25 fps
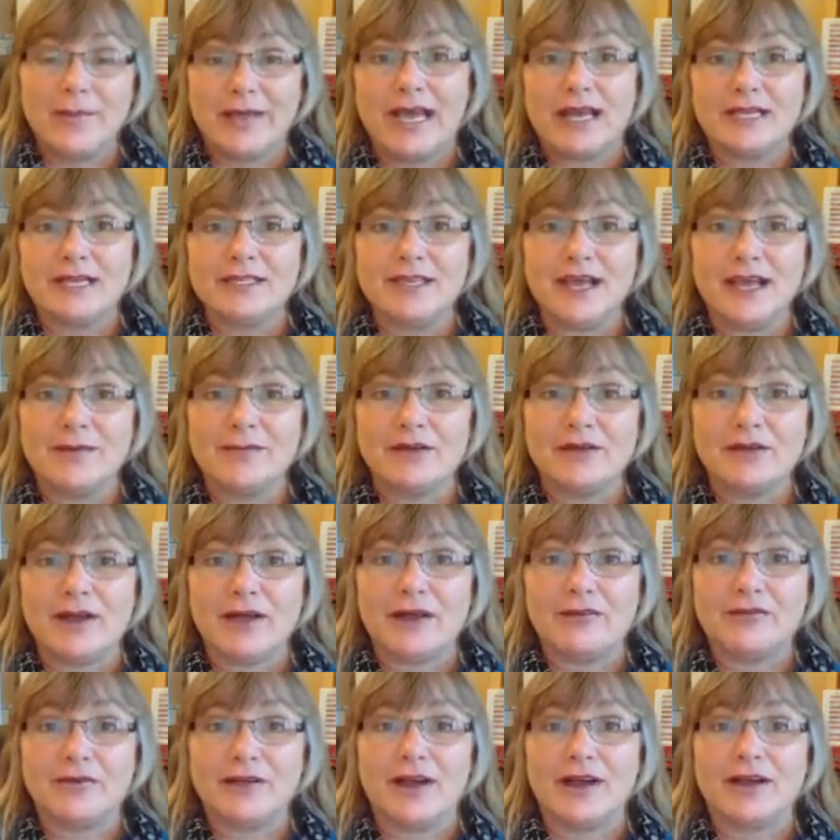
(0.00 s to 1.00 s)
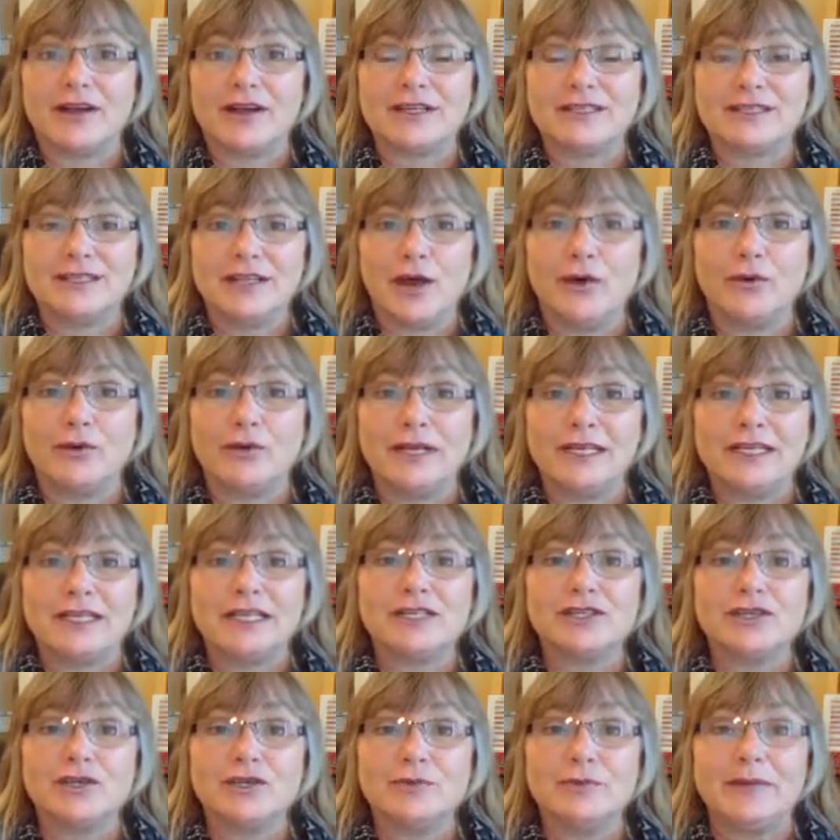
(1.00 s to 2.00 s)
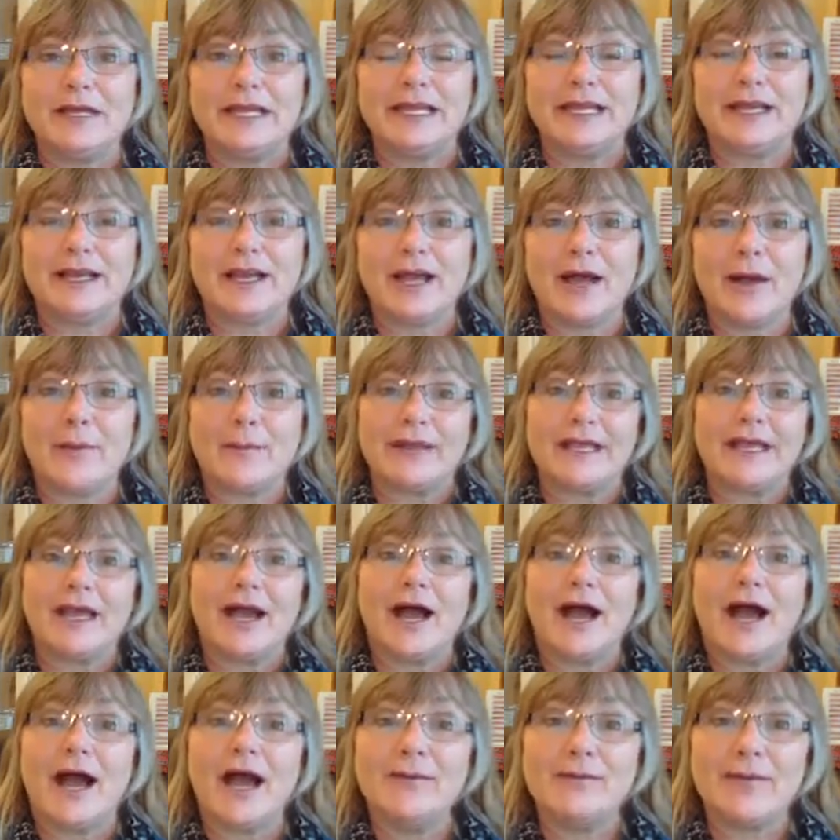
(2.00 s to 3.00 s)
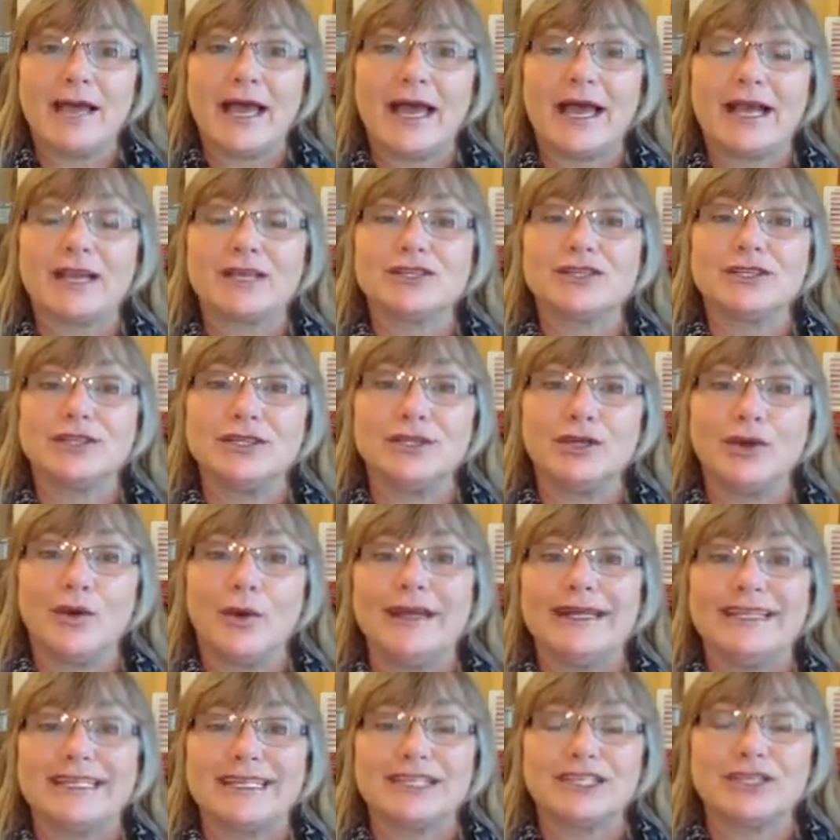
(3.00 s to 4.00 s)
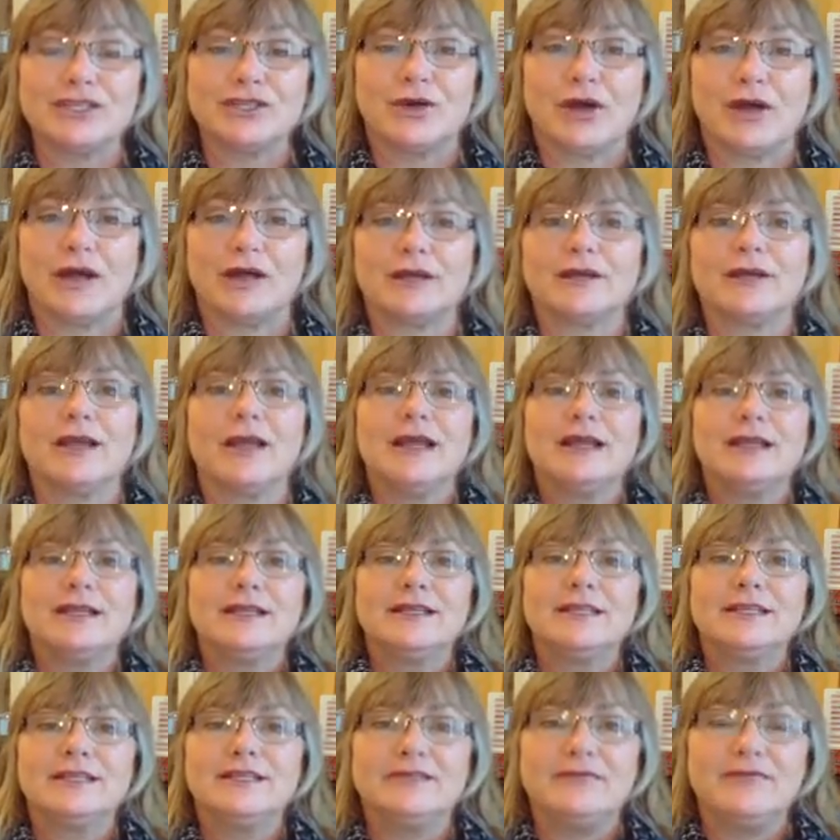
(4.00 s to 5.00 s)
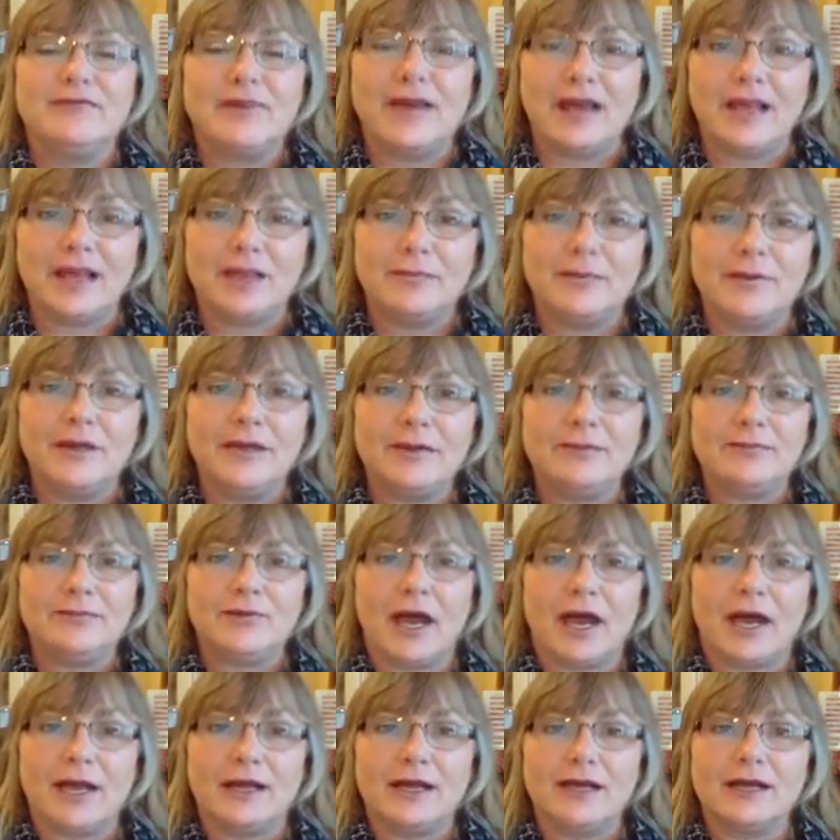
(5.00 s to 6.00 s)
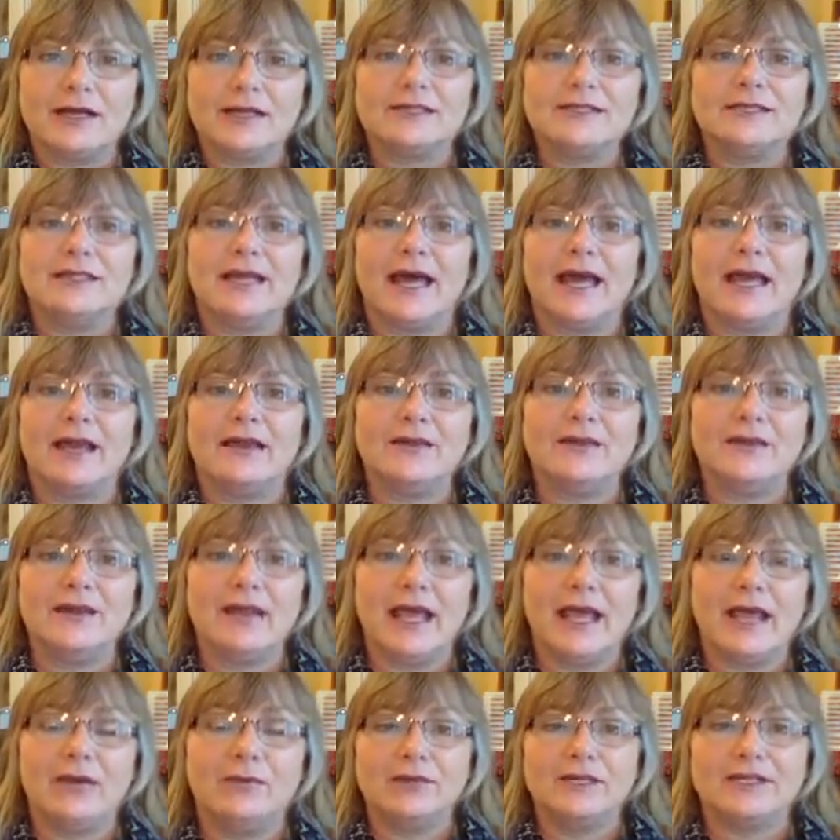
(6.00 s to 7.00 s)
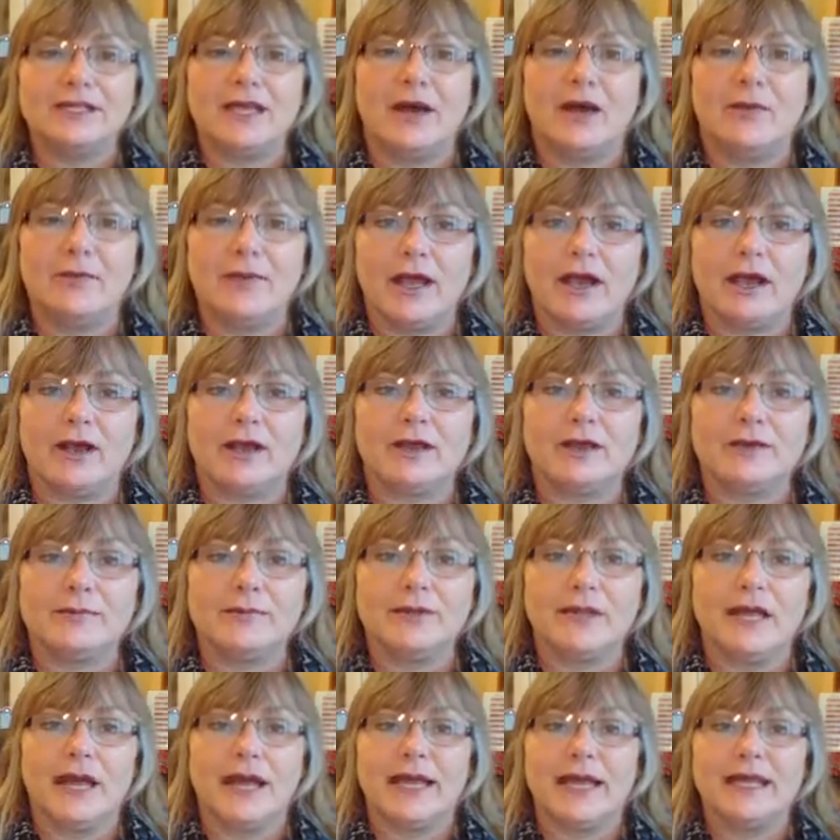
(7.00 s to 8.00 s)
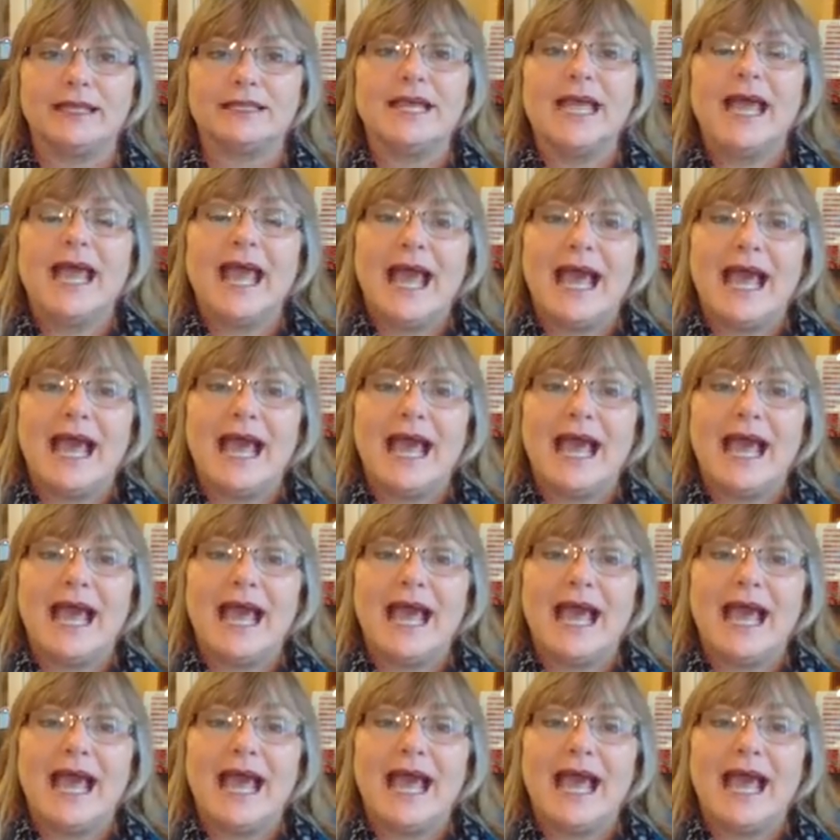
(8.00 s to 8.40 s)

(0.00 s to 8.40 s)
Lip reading: because I'm a graphic artist and I own a digital media company, I'm actually going to start developing products that they will tell me are compliant,